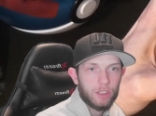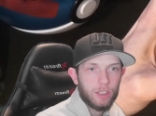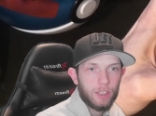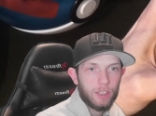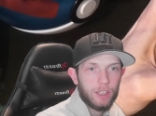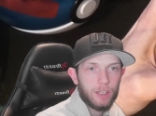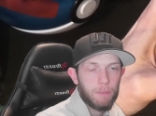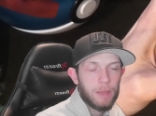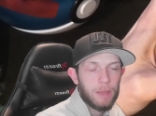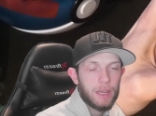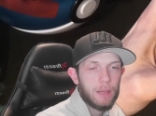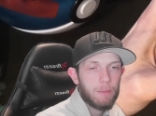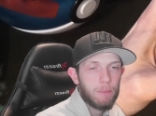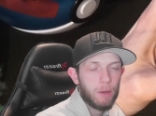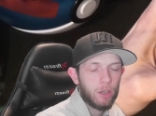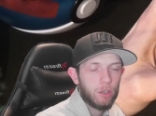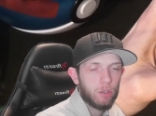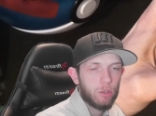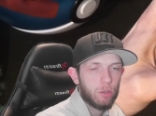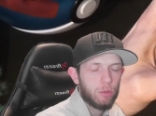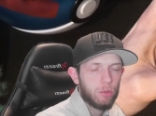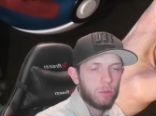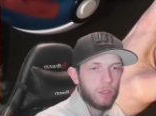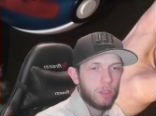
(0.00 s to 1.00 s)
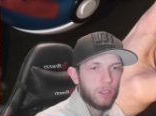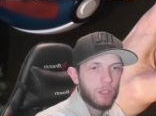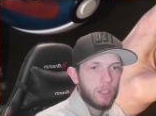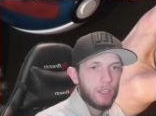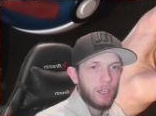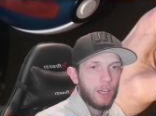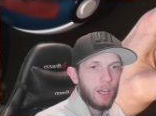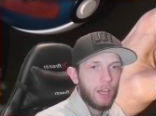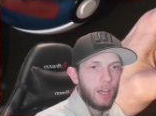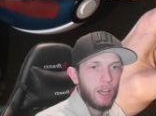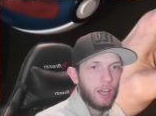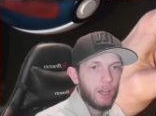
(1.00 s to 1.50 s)
a mini bundle,
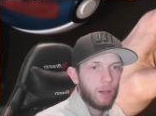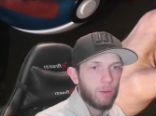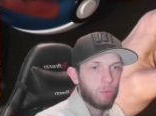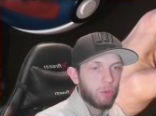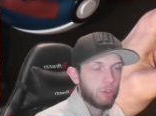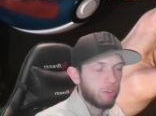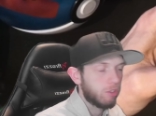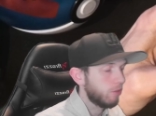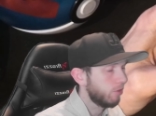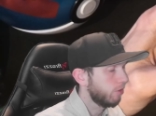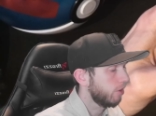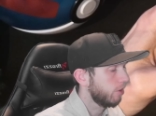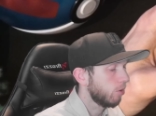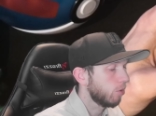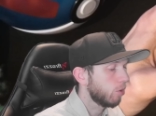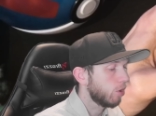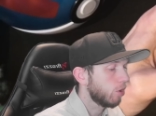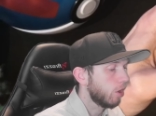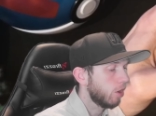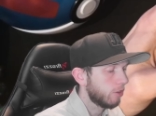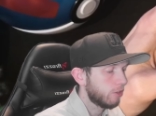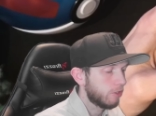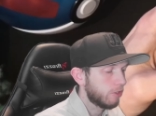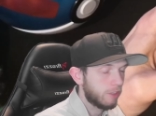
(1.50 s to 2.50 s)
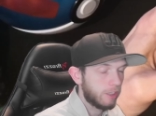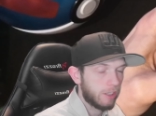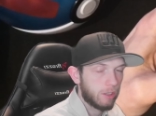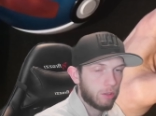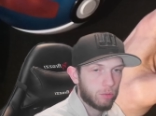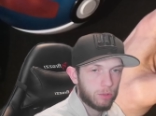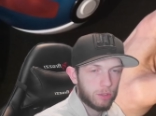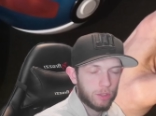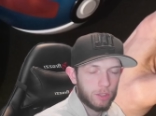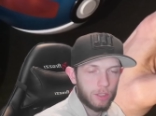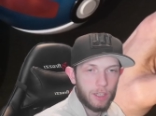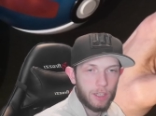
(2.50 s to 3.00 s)
which I've still got
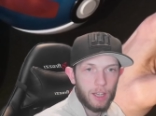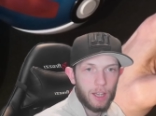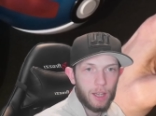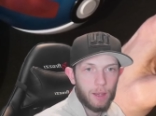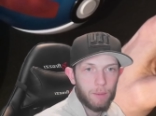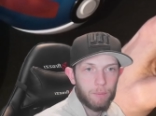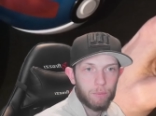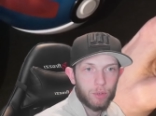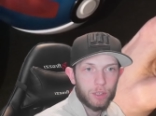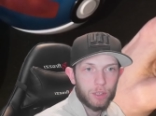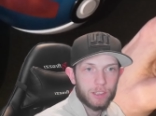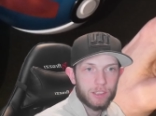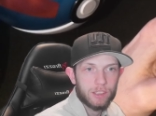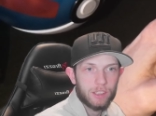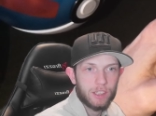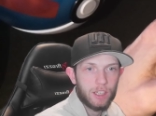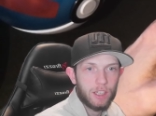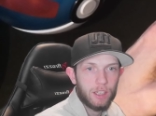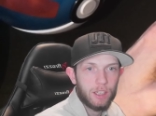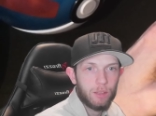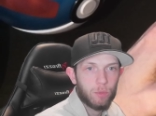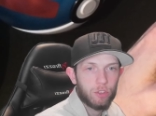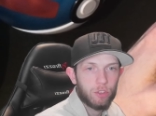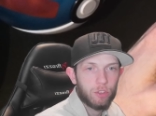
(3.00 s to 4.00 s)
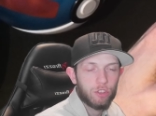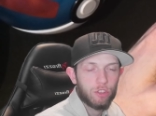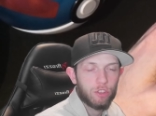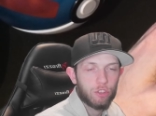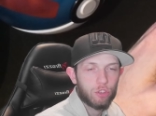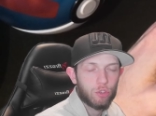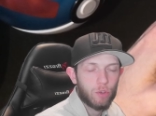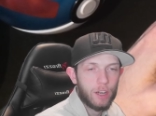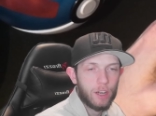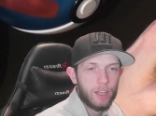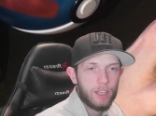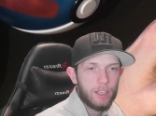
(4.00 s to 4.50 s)
sealed, pristine, which is
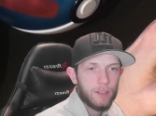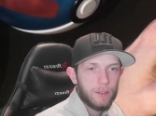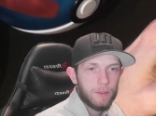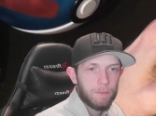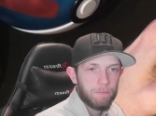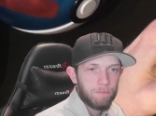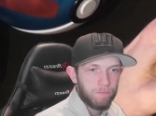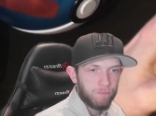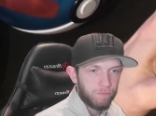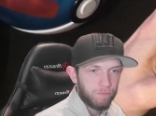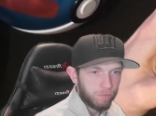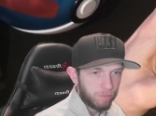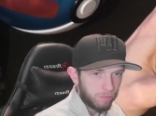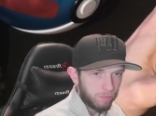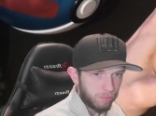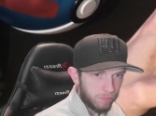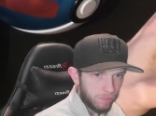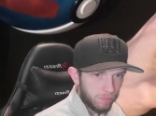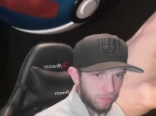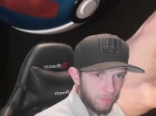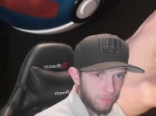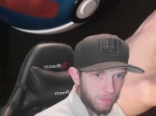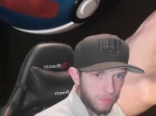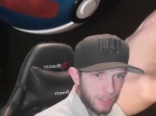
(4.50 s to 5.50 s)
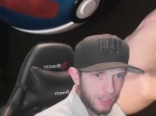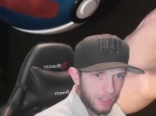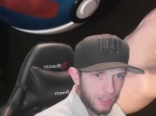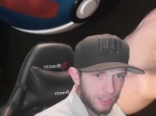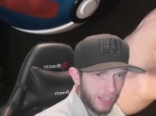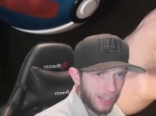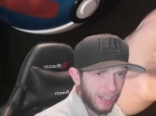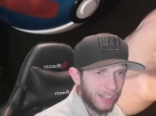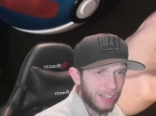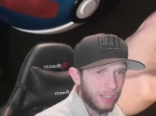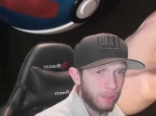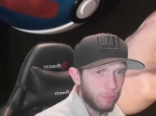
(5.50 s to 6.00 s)
great.
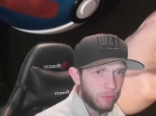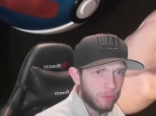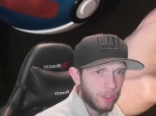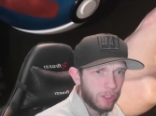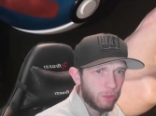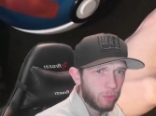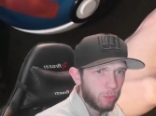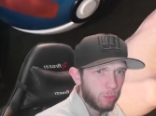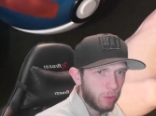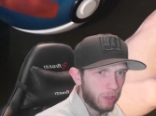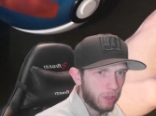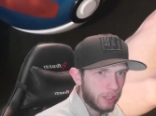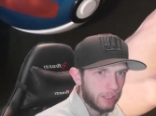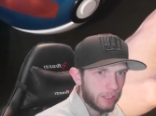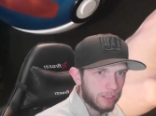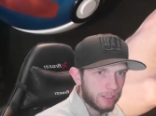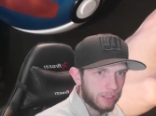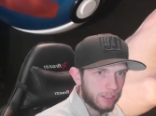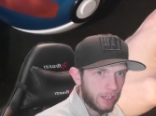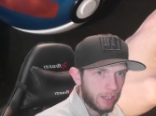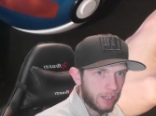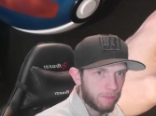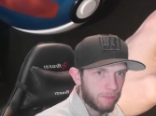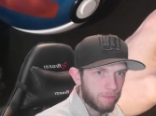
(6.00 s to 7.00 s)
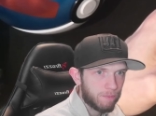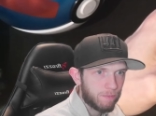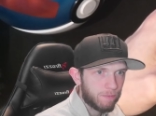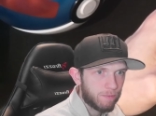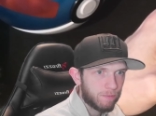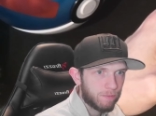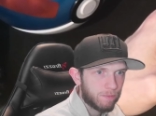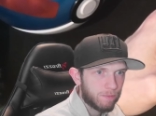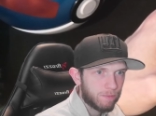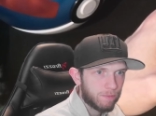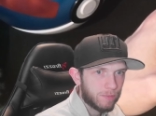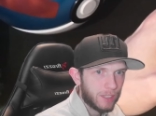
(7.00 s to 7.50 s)
Sadly, with this one, it's
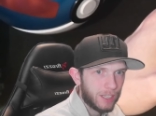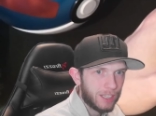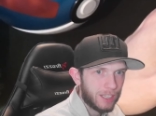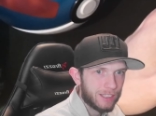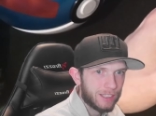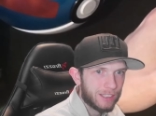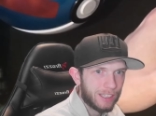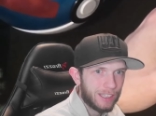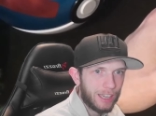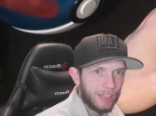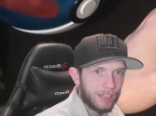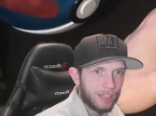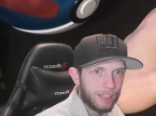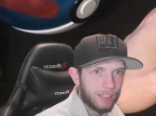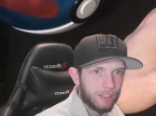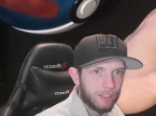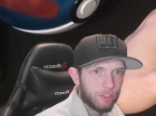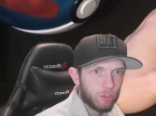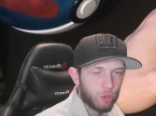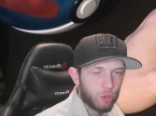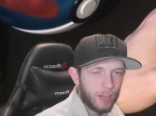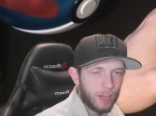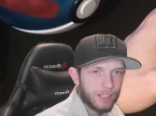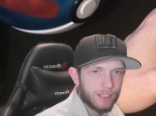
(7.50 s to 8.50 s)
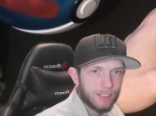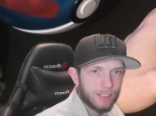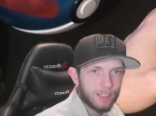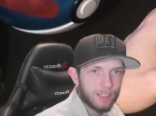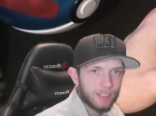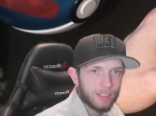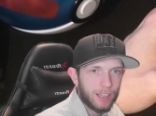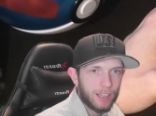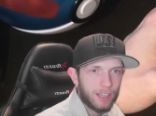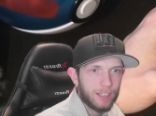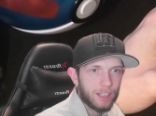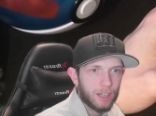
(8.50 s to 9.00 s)
again in transit,
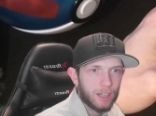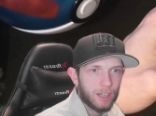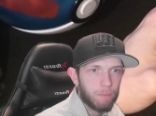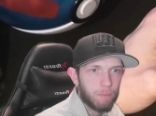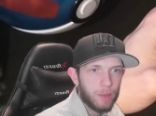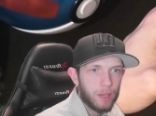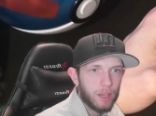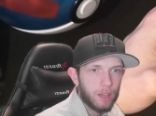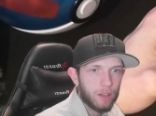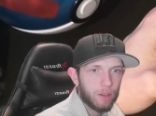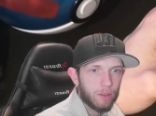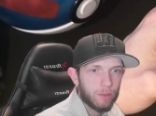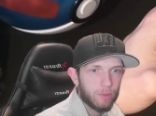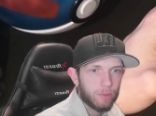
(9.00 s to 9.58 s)
taken a bit of